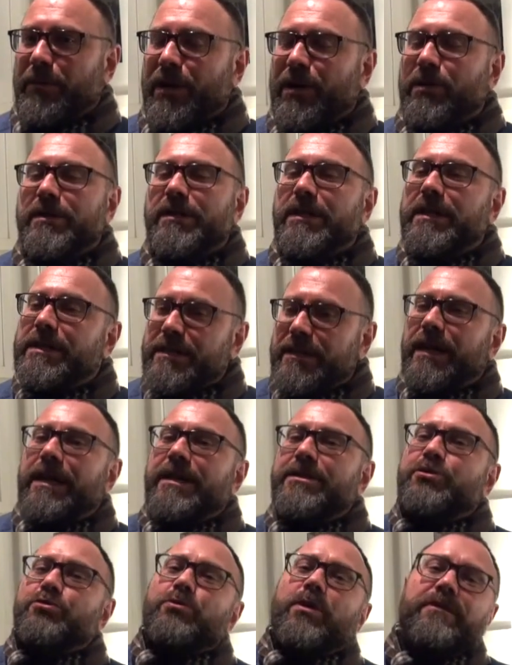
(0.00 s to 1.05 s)
because it's
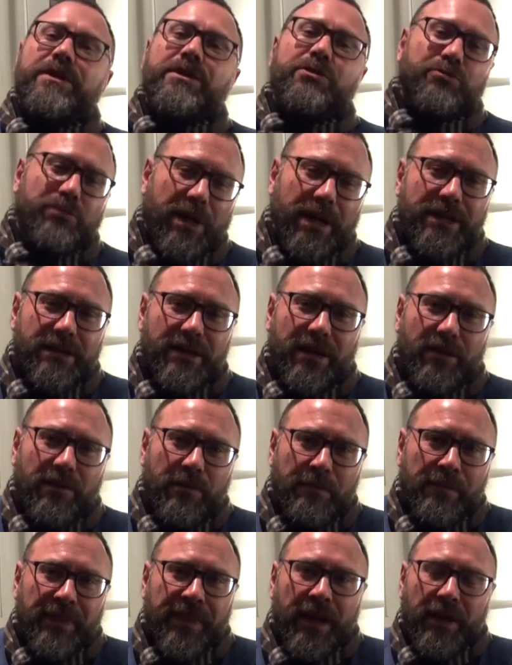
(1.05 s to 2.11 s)
nice to have it right now.